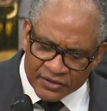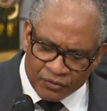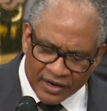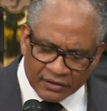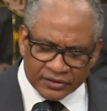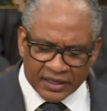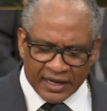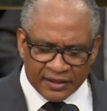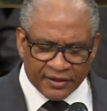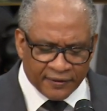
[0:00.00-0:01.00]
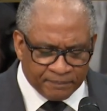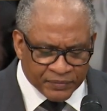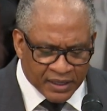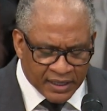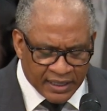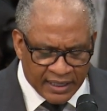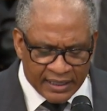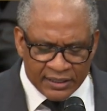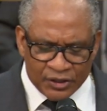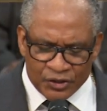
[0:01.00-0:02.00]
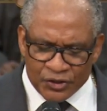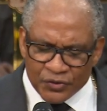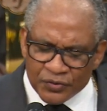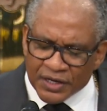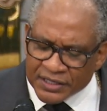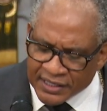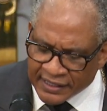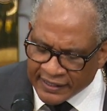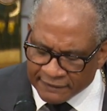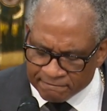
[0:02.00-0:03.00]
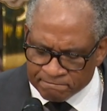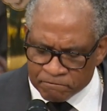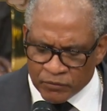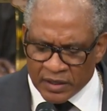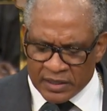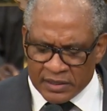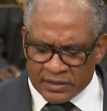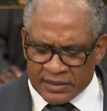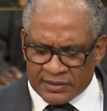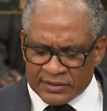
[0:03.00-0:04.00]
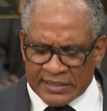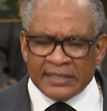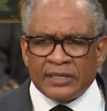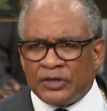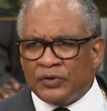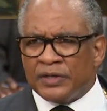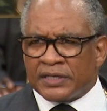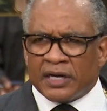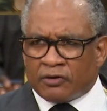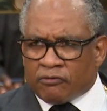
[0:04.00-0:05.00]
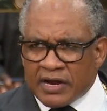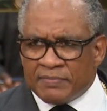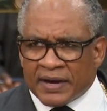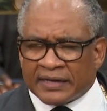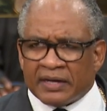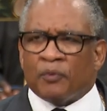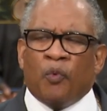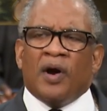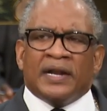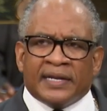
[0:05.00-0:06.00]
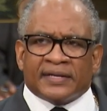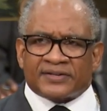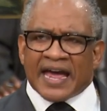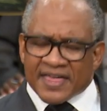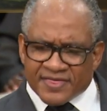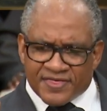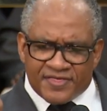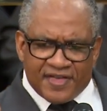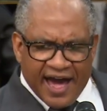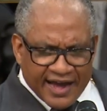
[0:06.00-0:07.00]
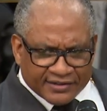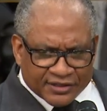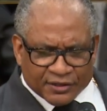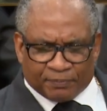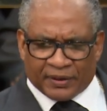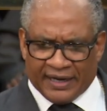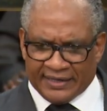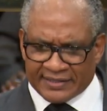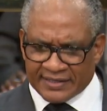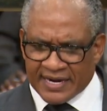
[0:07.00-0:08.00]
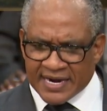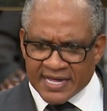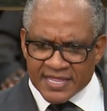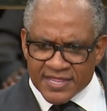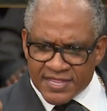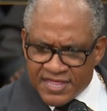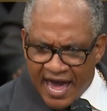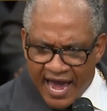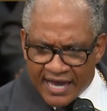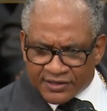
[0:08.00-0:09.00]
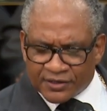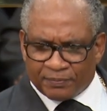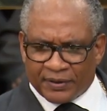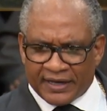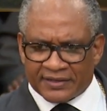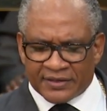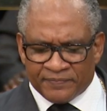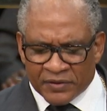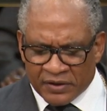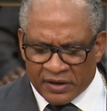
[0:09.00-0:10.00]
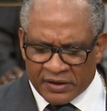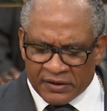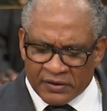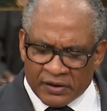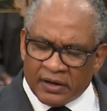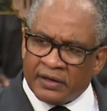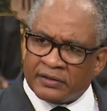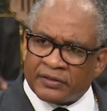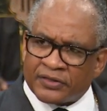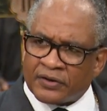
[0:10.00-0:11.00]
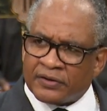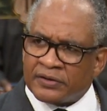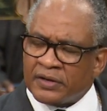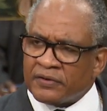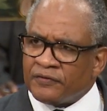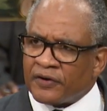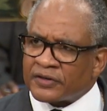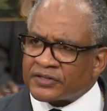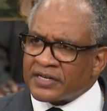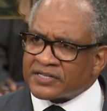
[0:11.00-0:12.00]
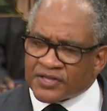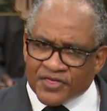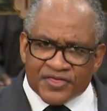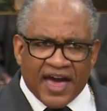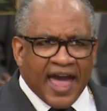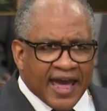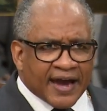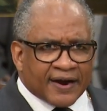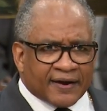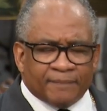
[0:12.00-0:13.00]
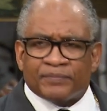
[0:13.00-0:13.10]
dwell together in unity, right. says unity, agreement, oneness. That's the place. That's the place. Uh, uh, the third verse says, there